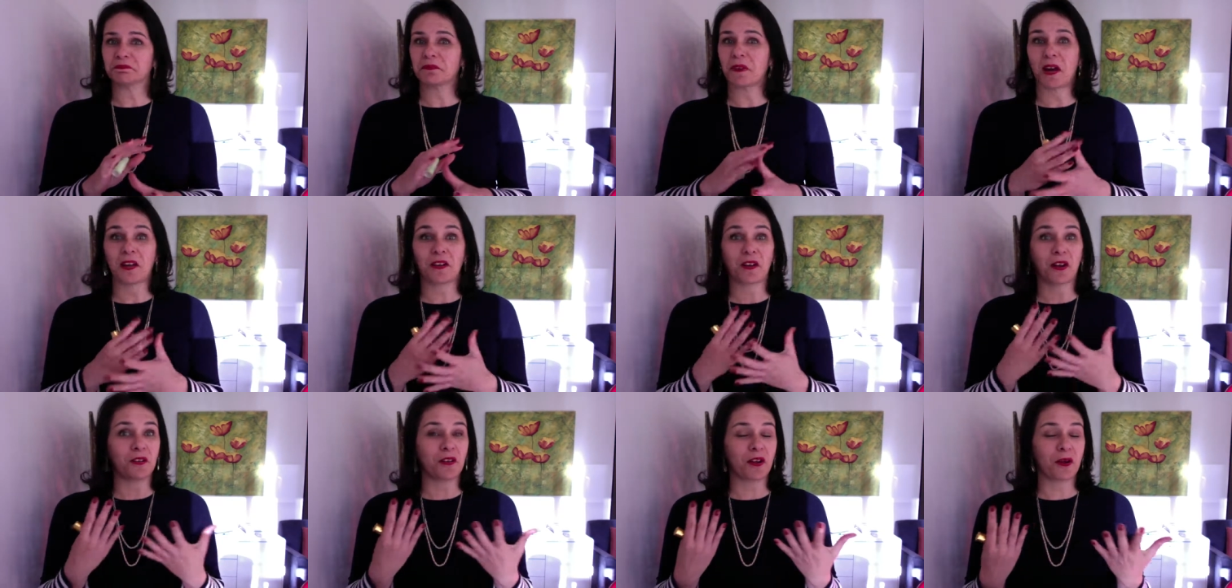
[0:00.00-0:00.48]

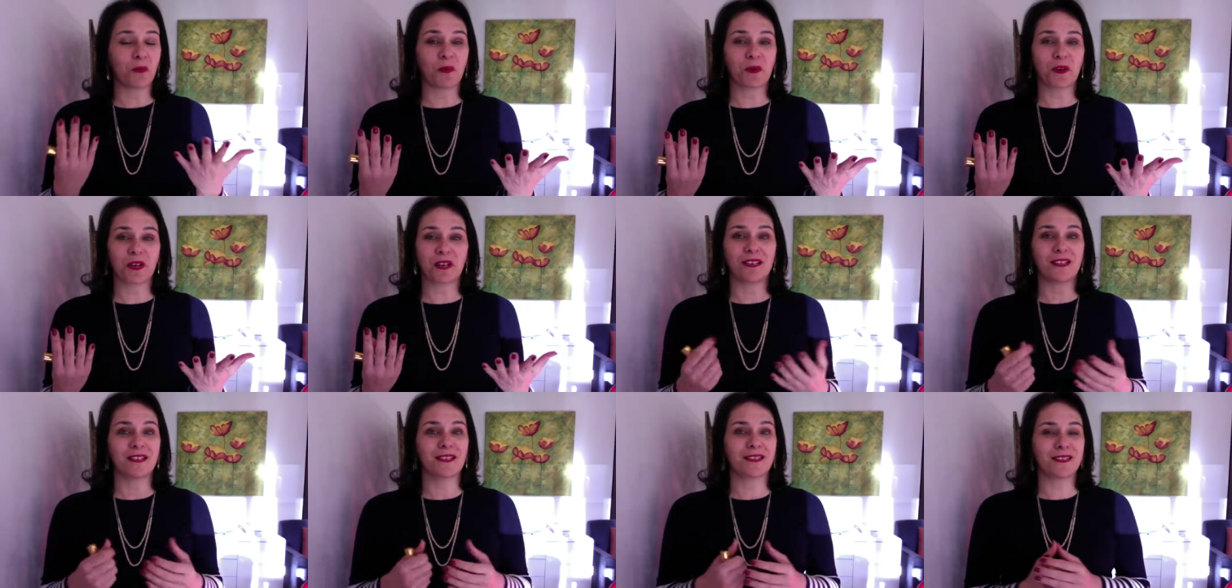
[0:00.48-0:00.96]
I don't know what
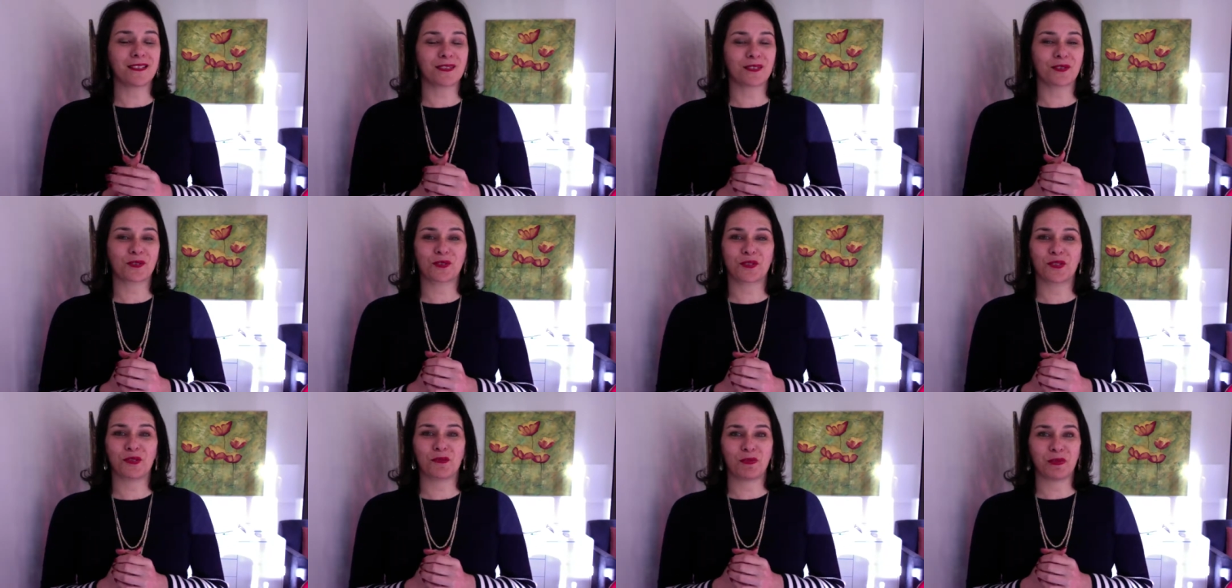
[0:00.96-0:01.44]
it is.
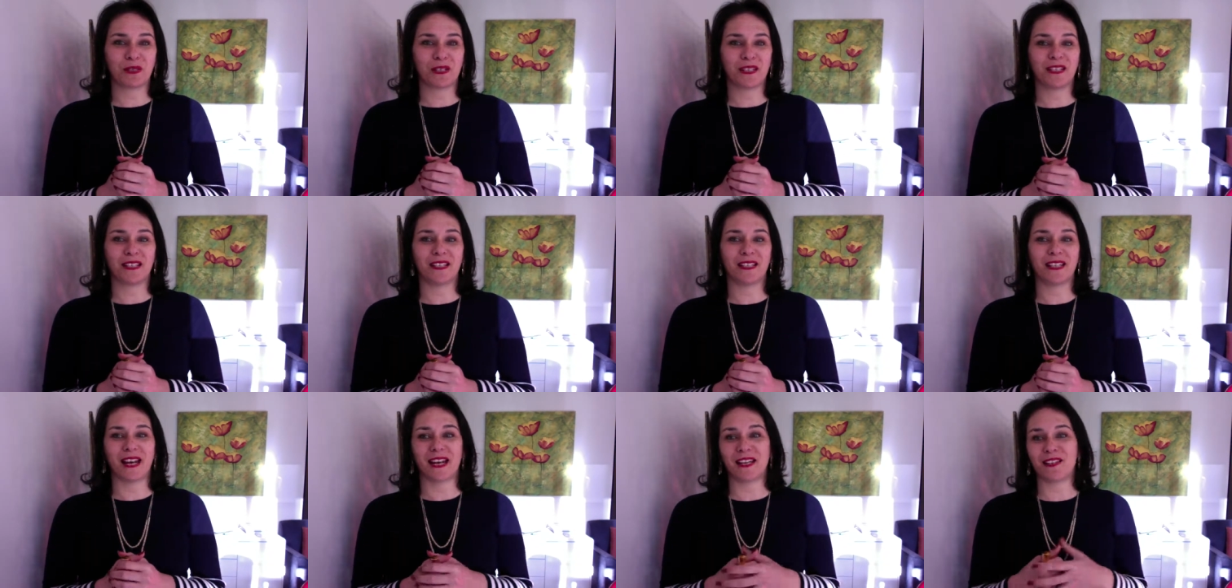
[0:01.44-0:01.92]
It could
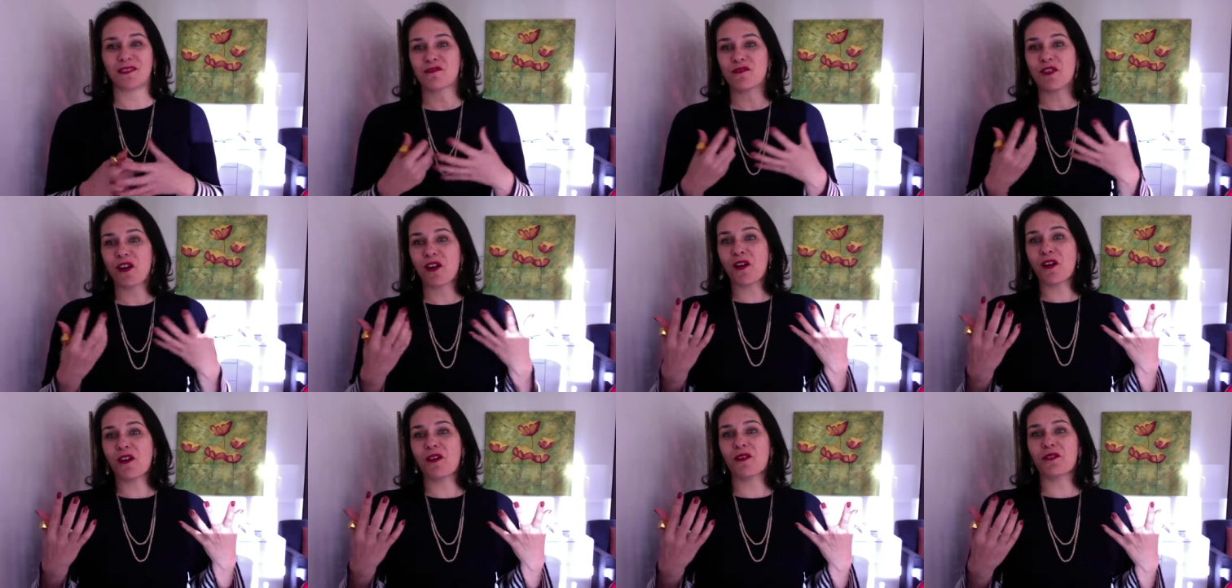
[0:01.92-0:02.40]
be a
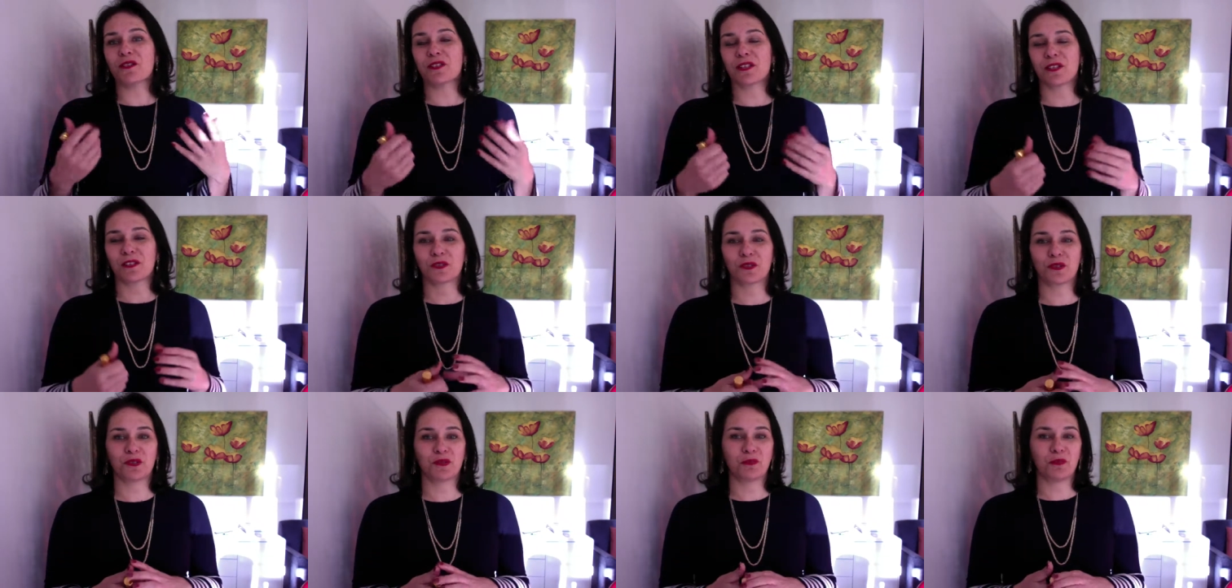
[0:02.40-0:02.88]
note.
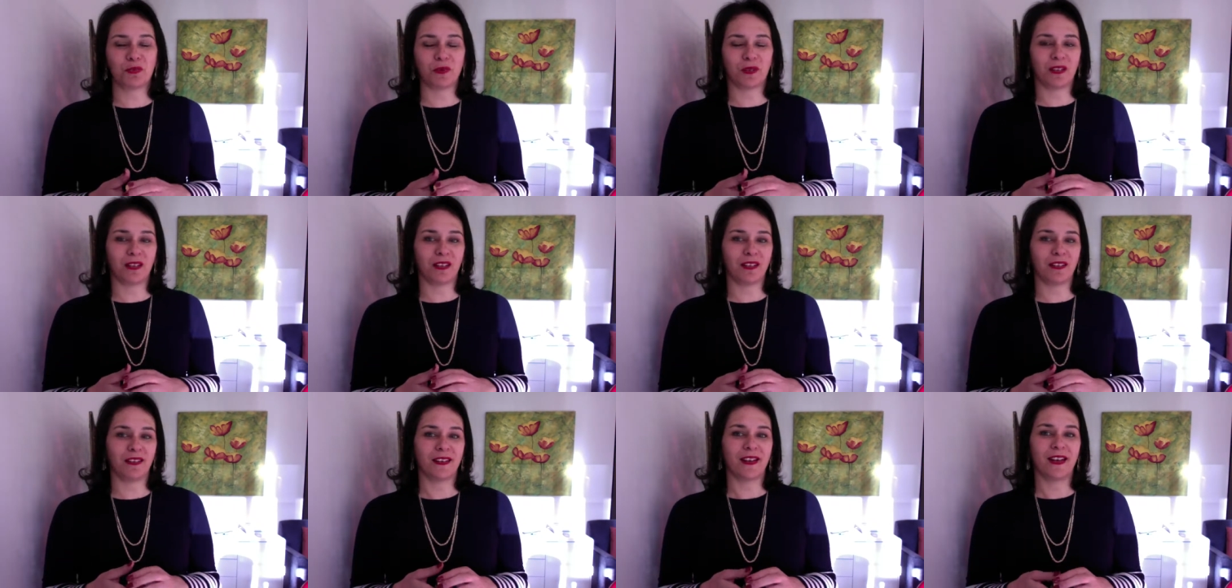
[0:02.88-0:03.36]
It could
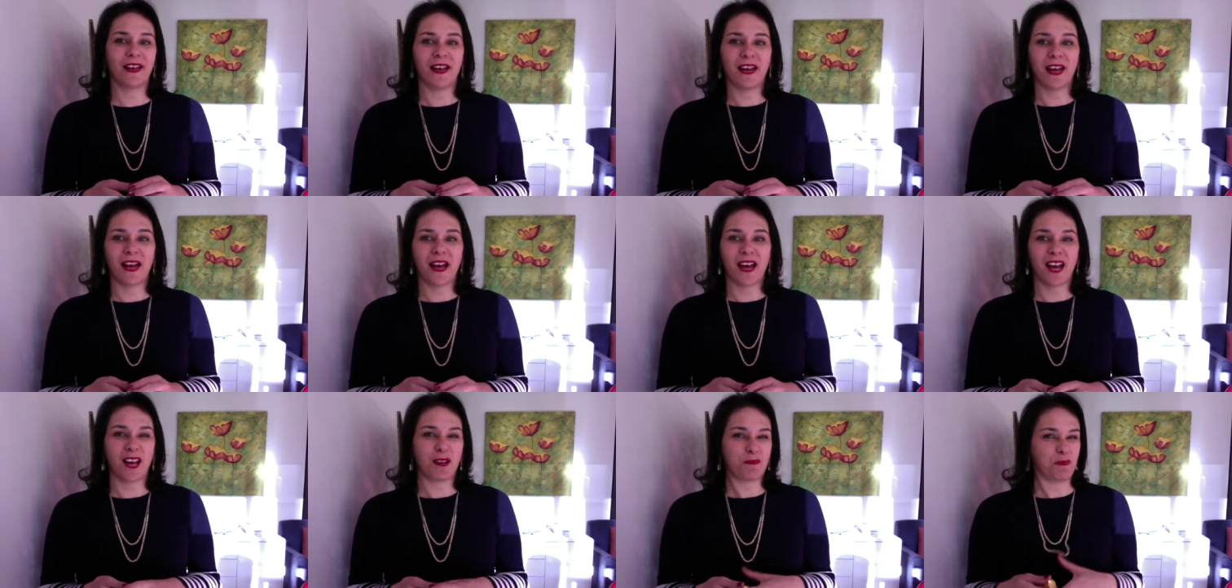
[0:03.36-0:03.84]
be
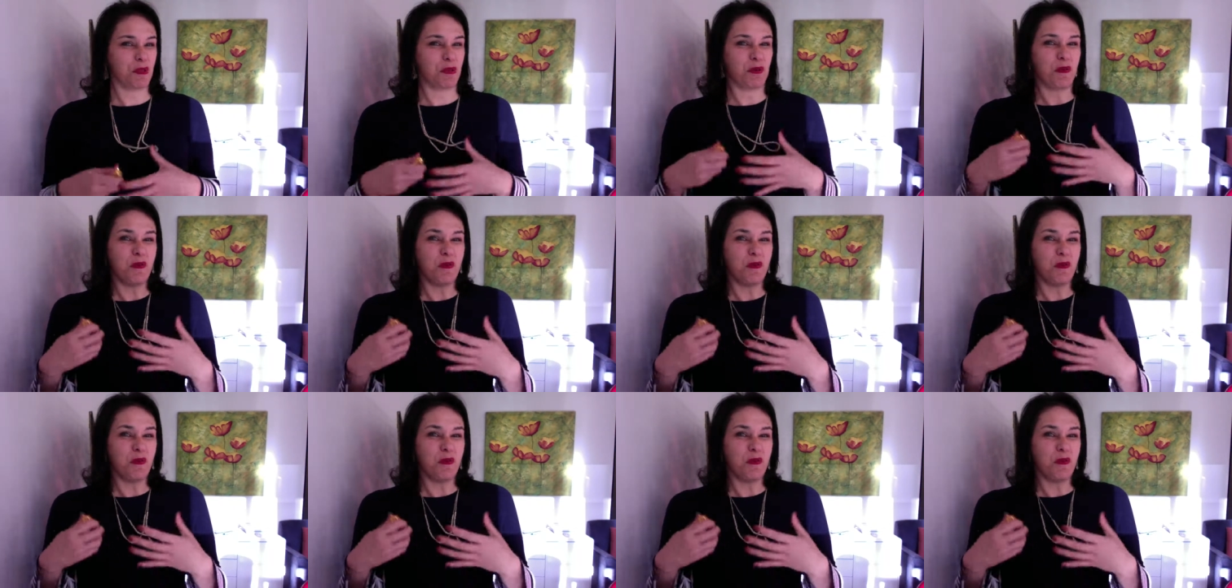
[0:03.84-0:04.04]
um, an